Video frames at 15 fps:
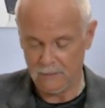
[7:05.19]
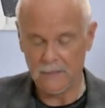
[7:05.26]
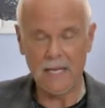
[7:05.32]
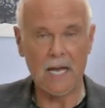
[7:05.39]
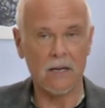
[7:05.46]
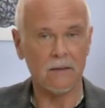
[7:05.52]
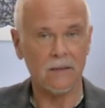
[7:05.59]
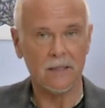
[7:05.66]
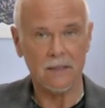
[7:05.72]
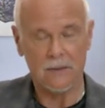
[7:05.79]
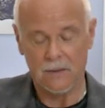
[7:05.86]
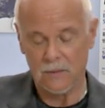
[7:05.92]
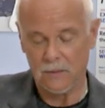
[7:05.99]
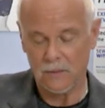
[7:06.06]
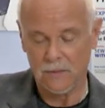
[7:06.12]
Now,
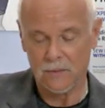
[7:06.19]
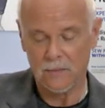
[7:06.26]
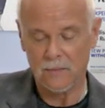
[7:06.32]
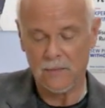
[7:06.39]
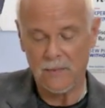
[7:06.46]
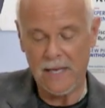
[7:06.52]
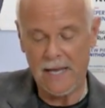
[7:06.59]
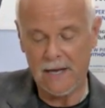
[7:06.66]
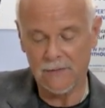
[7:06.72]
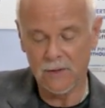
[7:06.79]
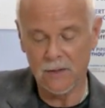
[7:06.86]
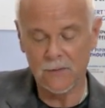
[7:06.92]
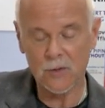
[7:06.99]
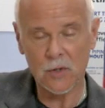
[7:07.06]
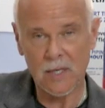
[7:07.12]
after
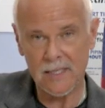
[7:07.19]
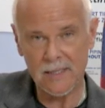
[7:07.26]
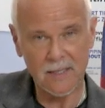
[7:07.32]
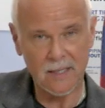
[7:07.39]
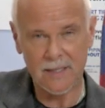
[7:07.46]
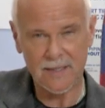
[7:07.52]
you've traced it,